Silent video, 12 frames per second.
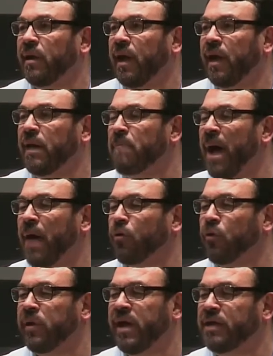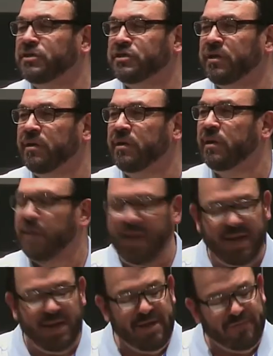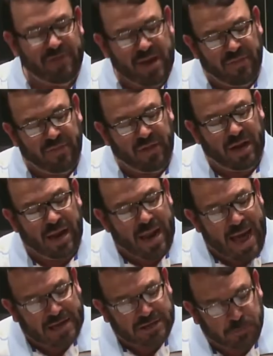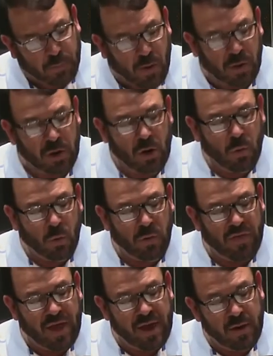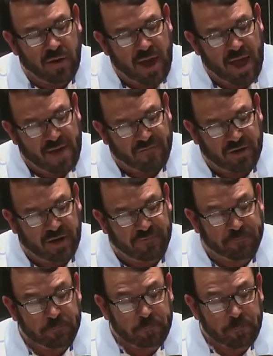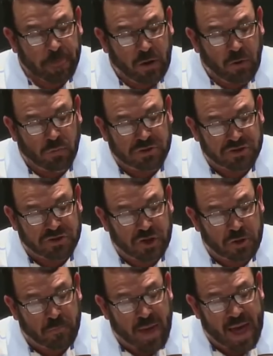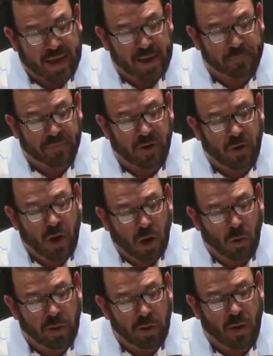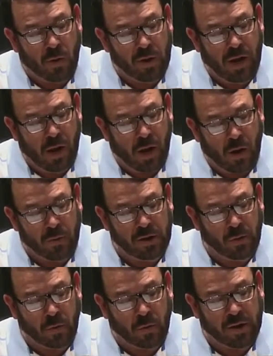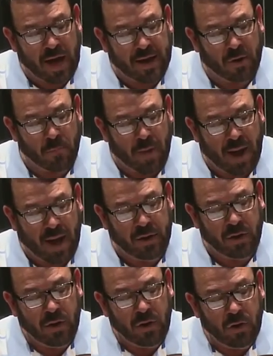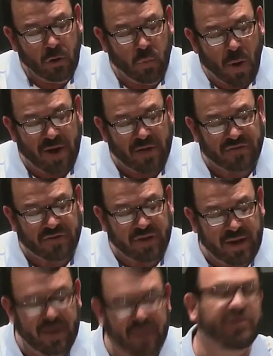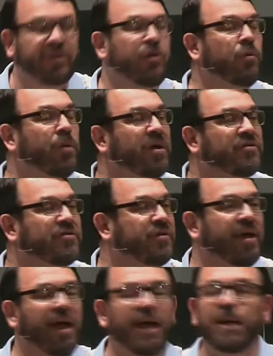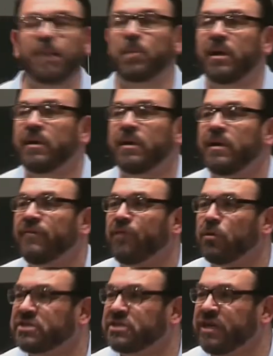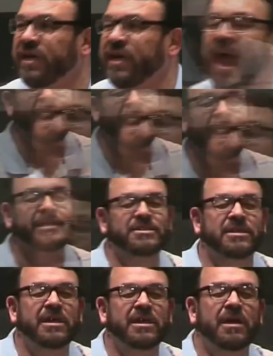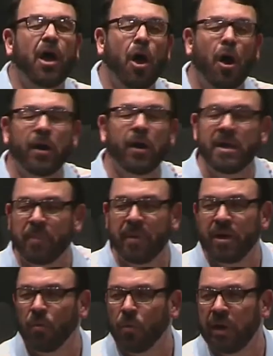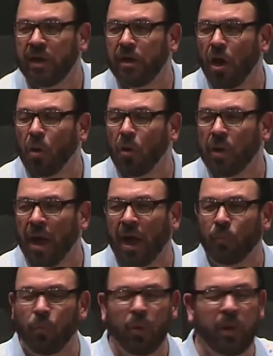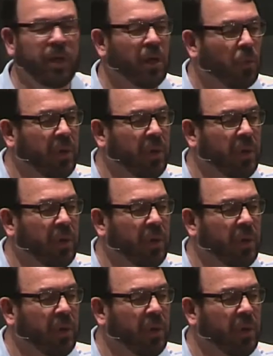and about creation. And even in the last part, where they are in heaven, if you would just look back up there, holy, holy, holy, Lord God Almighty, who was and who is to come. Folks, he has already been. We know God. We